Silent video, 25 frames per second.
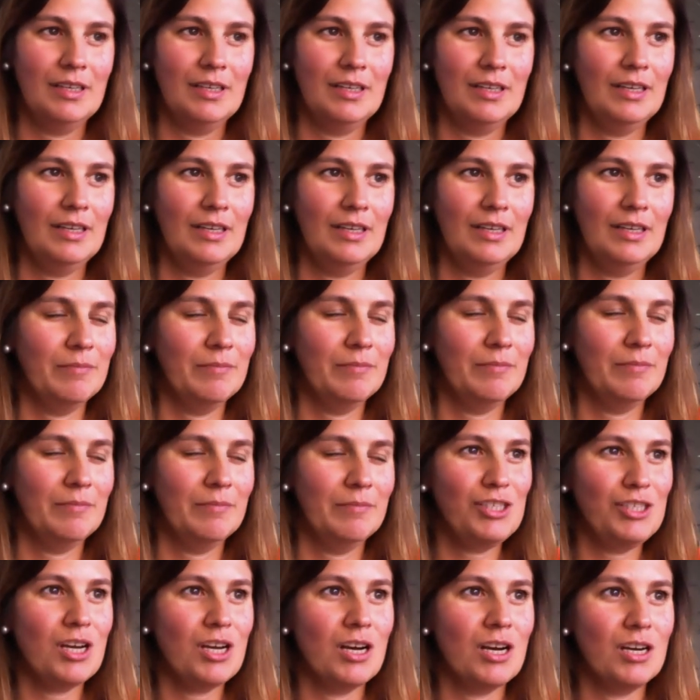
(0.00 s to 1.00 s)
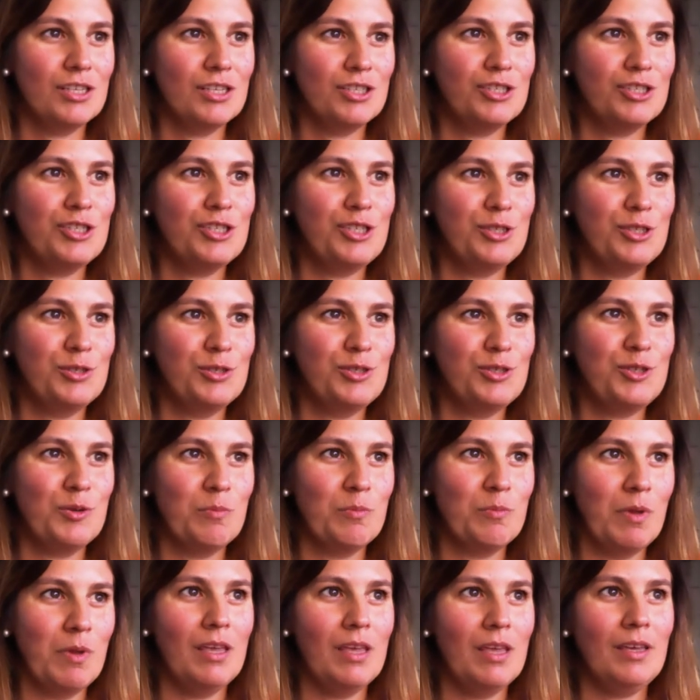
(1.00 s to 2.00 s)
in charge to
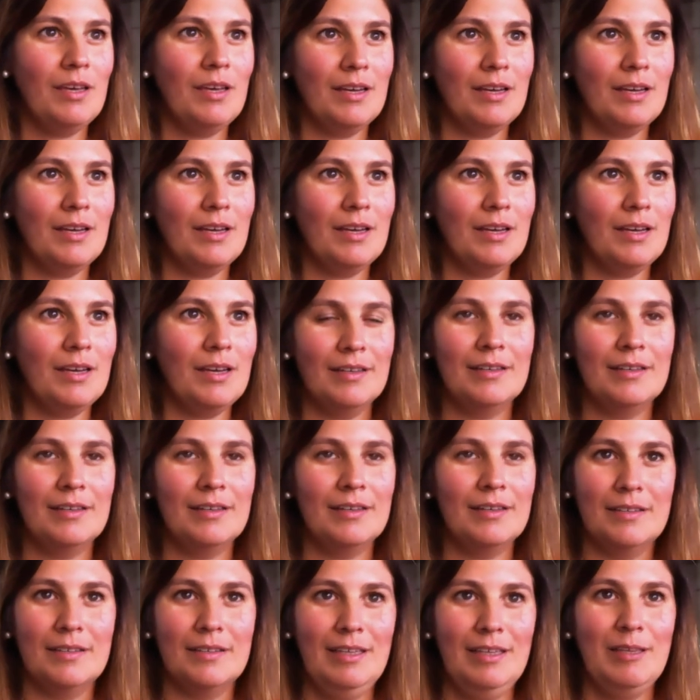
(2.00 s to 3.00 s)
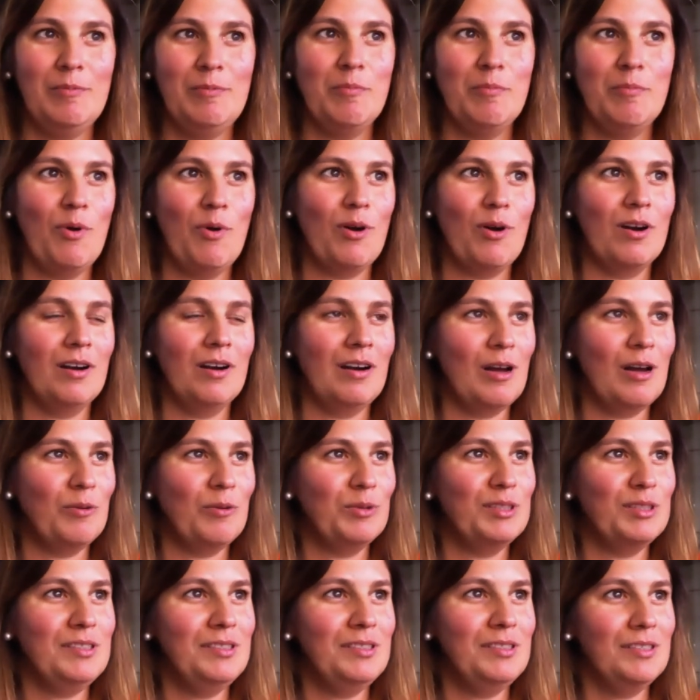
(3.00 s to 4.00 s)
make it more, I
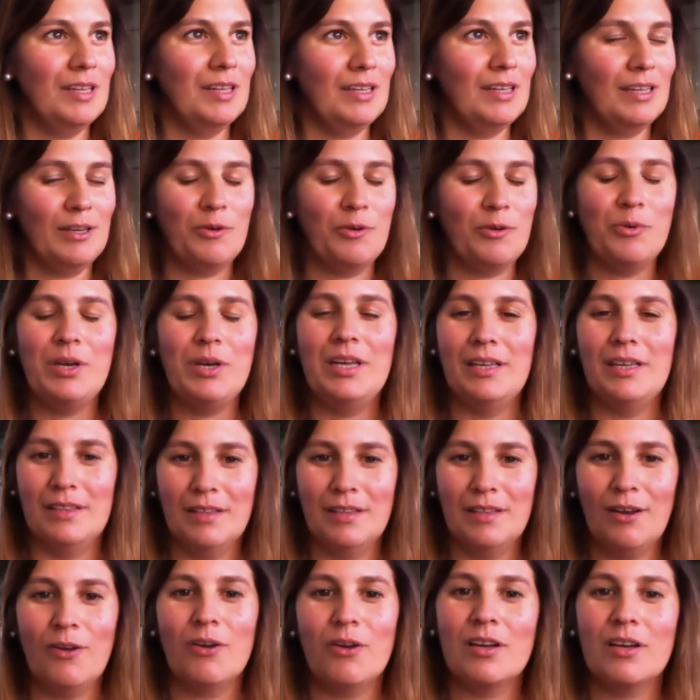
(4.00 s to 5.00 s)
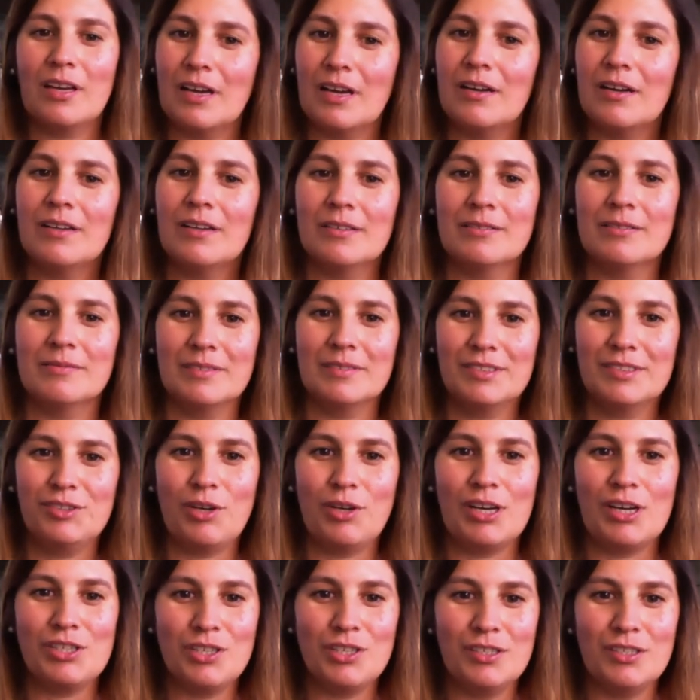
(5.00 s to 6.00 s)
would say, green, like
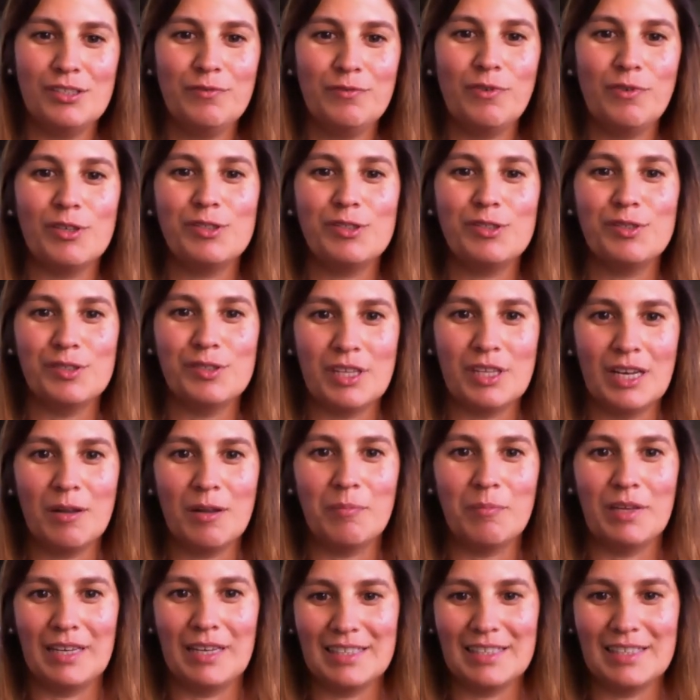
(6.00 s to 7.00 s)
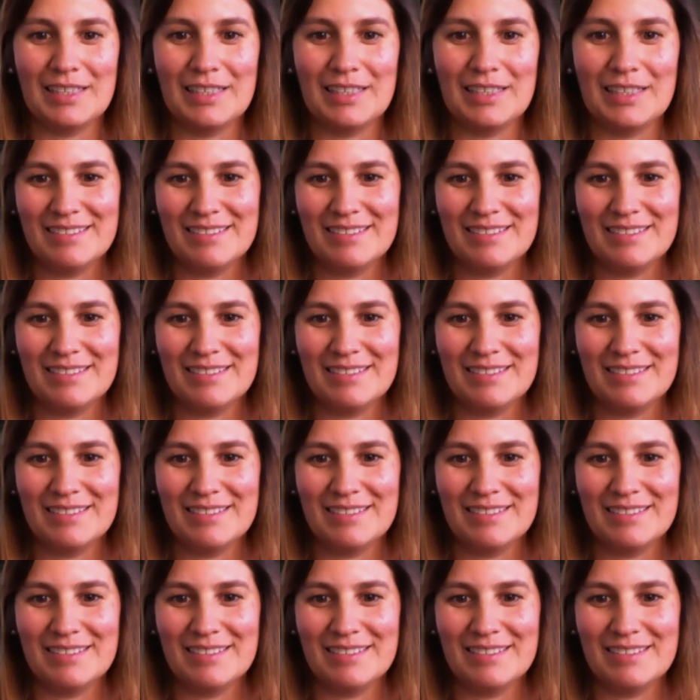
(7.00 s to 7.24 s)
strategies for sustainability.